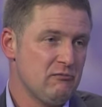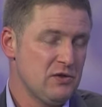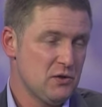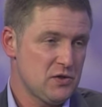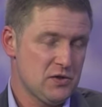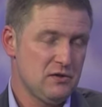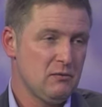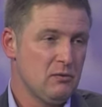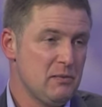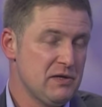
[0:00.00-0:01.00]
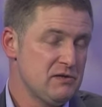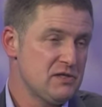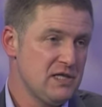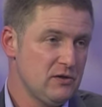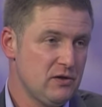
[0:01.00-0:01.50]
reduction than will be
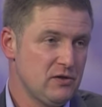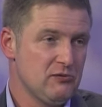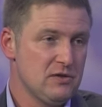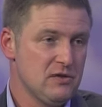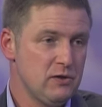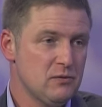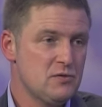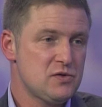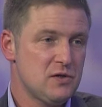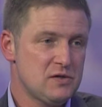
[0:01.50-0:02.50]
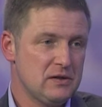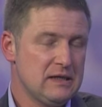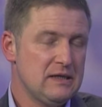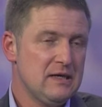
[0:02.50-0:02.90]
seen in the Green Deal, certainly.